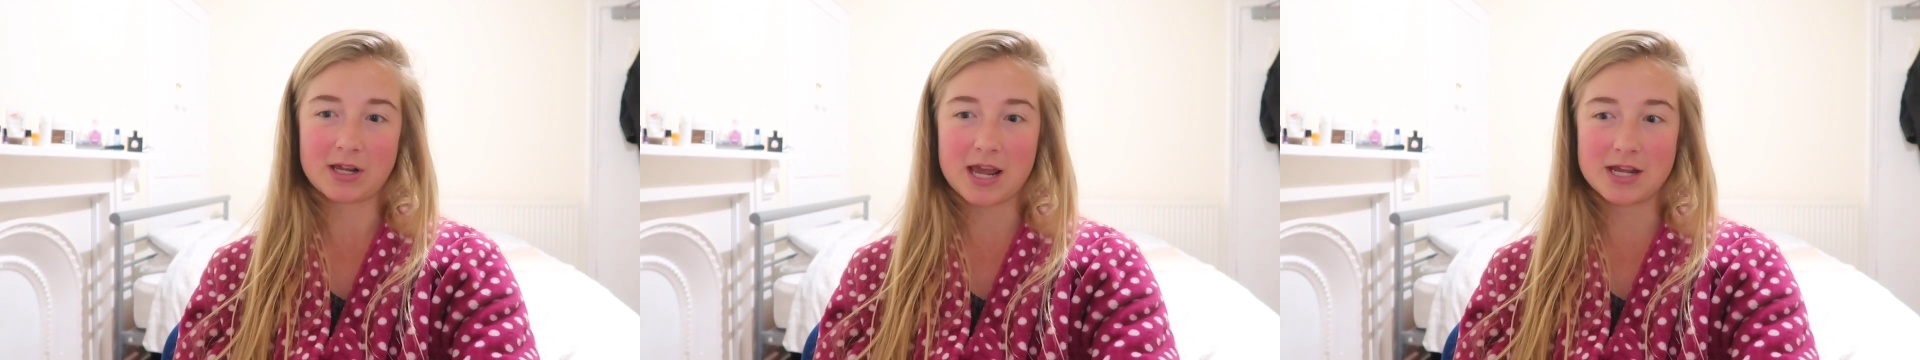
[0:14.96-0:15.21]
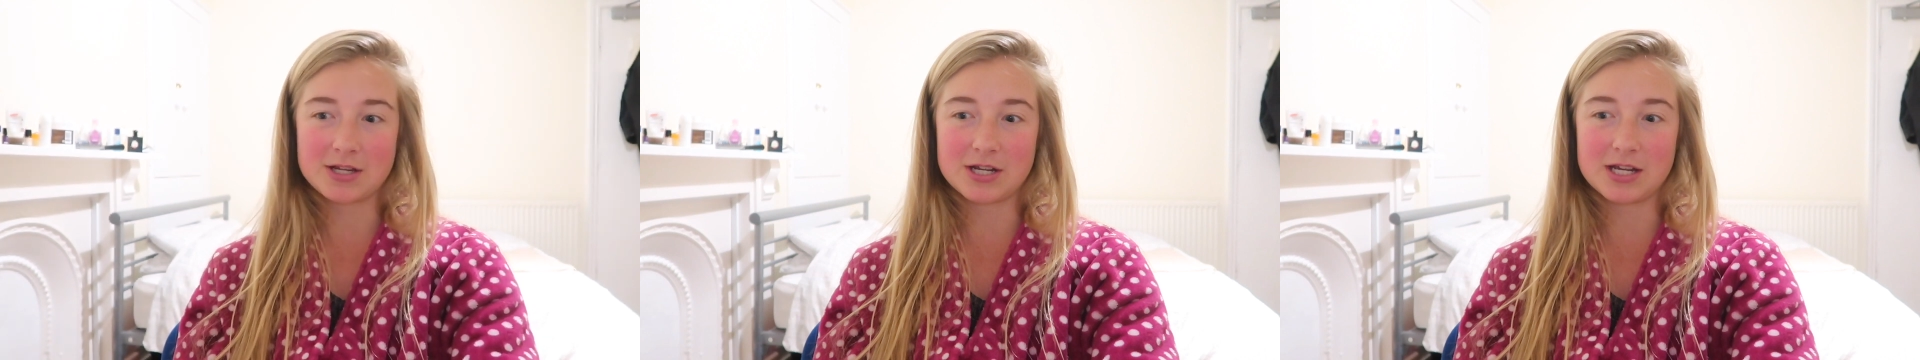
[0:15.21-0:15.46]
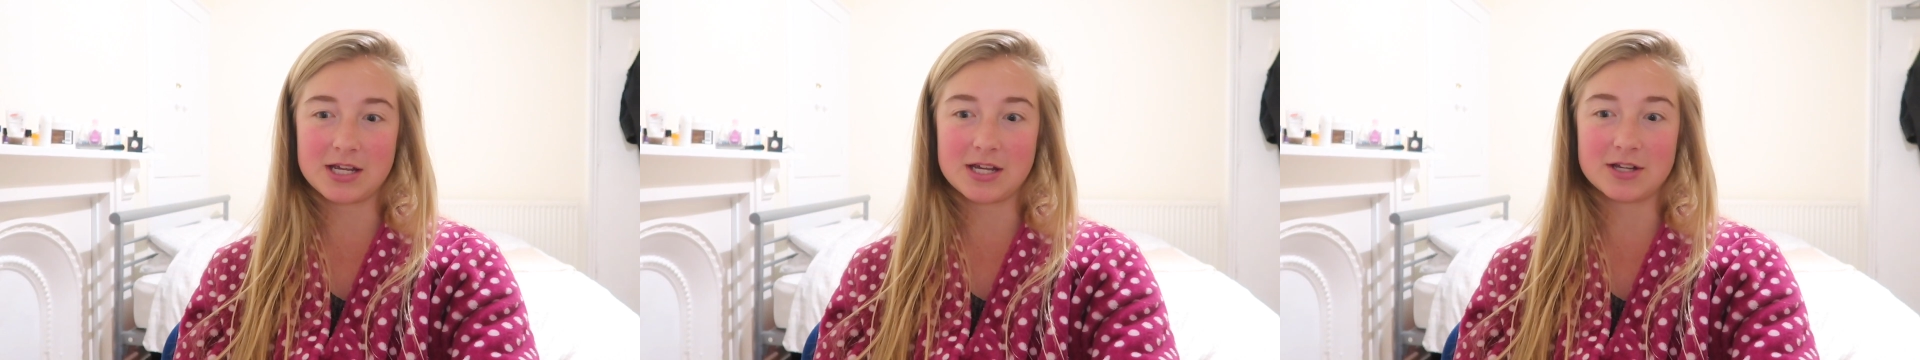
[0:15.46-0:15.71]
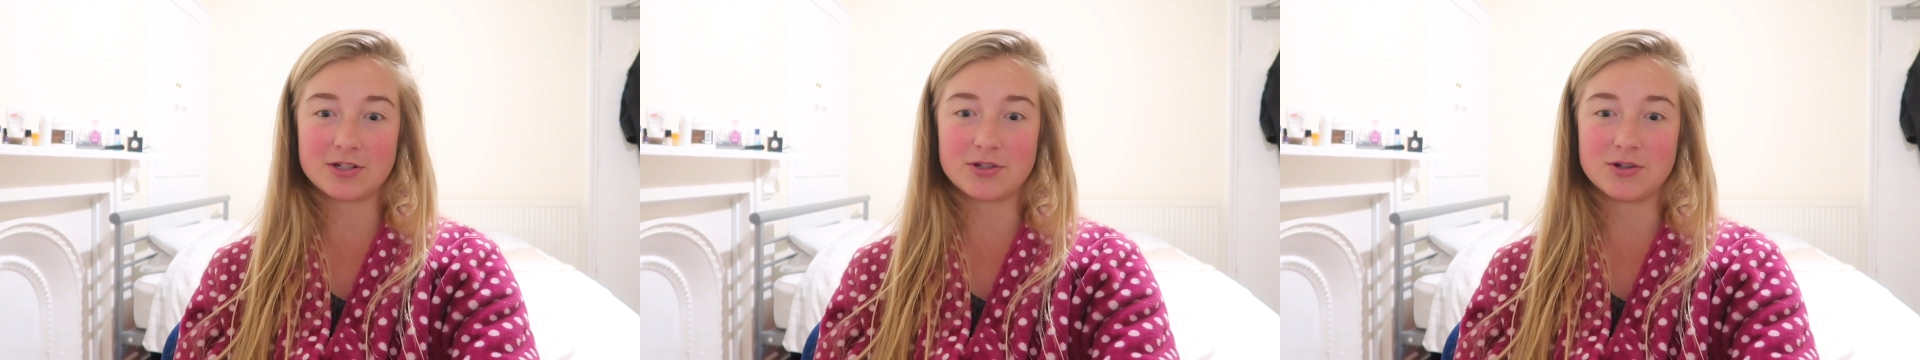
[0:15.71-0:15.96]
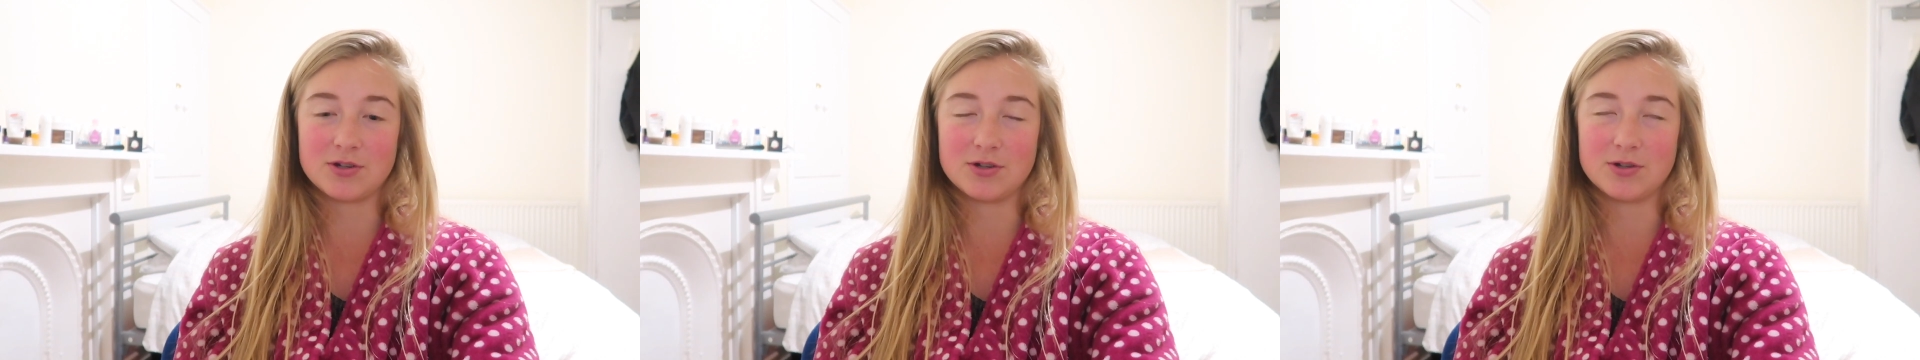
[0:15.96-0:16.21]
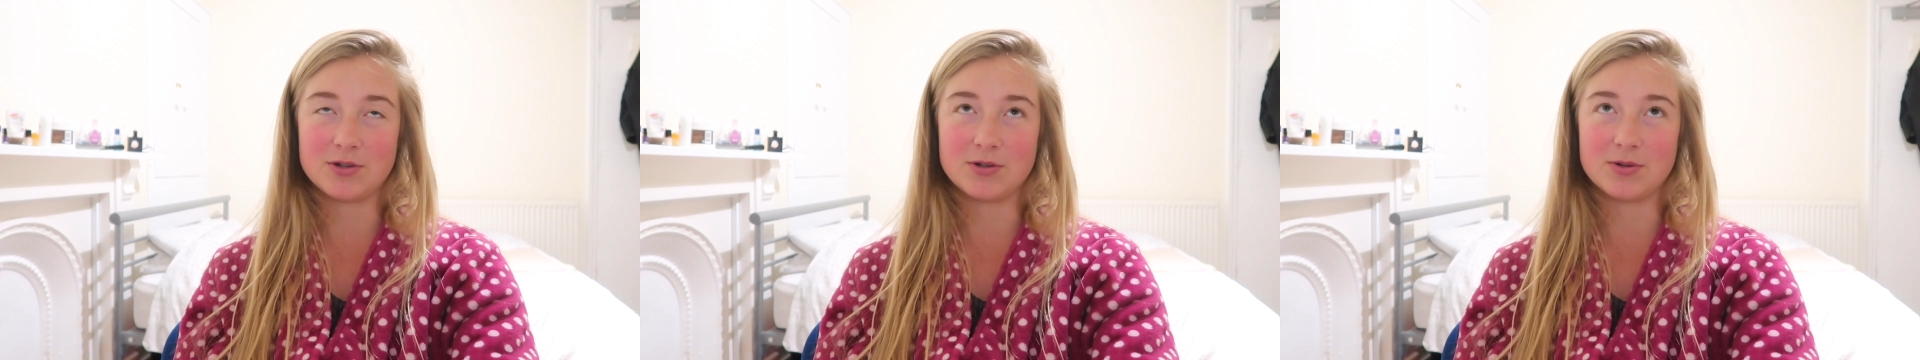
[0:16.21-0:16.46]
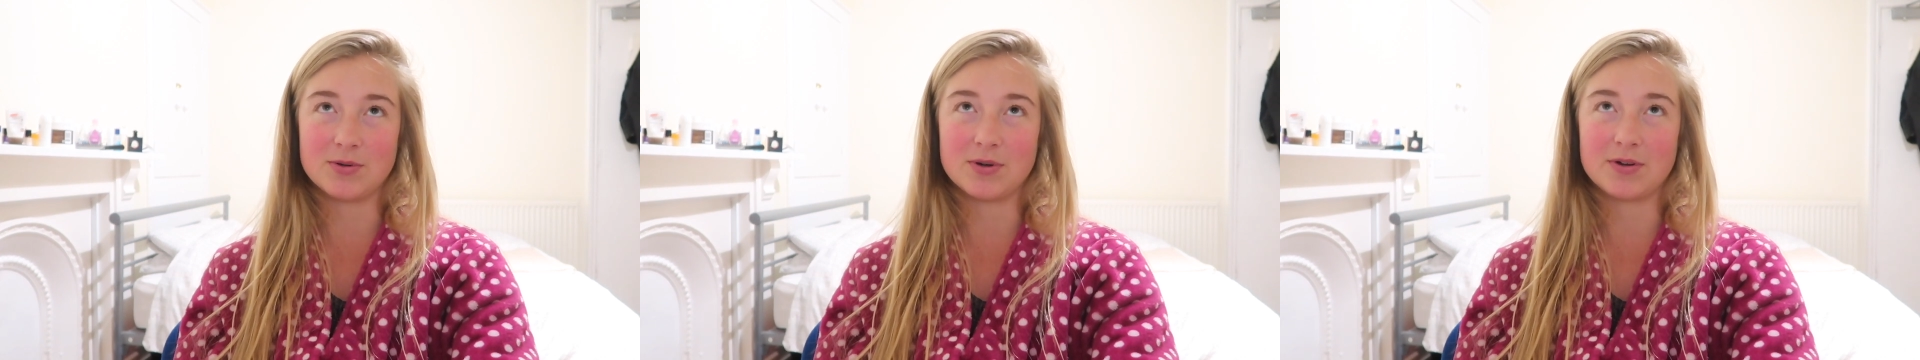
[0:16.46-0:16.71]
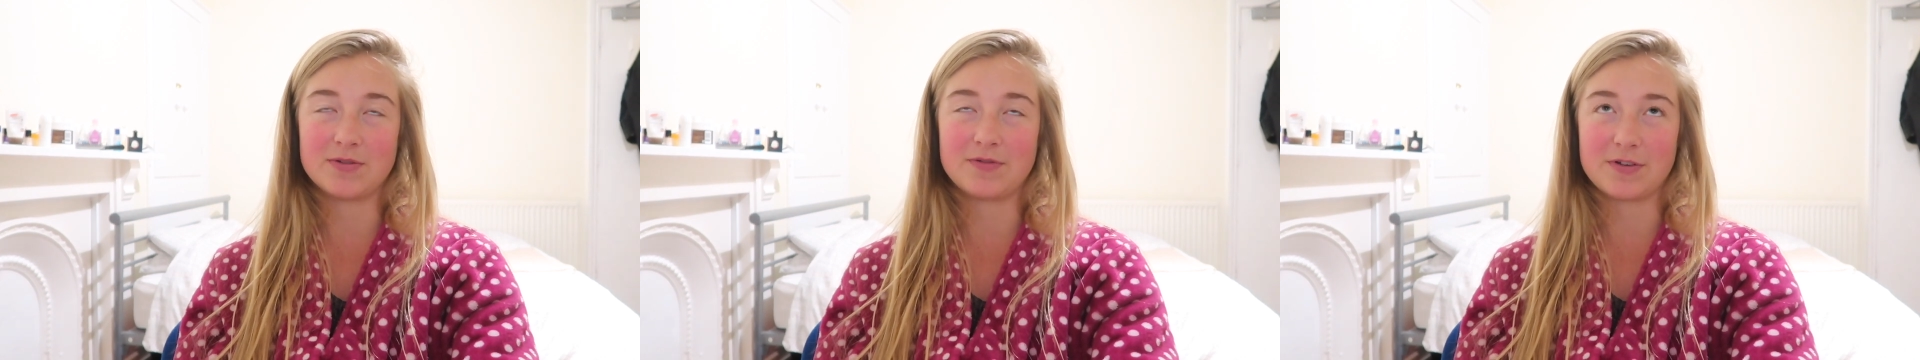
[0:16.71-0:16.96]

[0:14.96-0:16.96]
kg to